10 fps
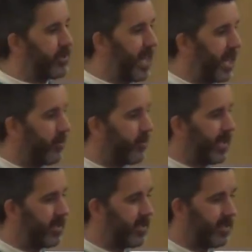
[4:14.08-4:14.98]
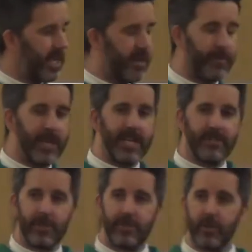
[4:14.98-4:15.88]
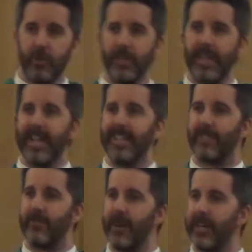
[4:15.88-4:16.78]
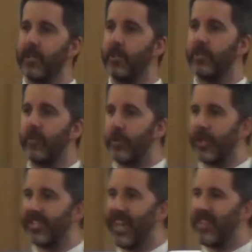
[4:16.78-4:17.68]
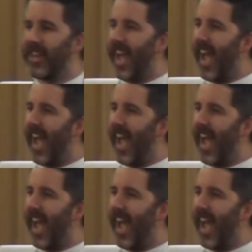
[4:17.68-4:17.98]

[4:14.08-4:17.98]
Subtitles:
sacrifice itself. So salt is a very useful thing that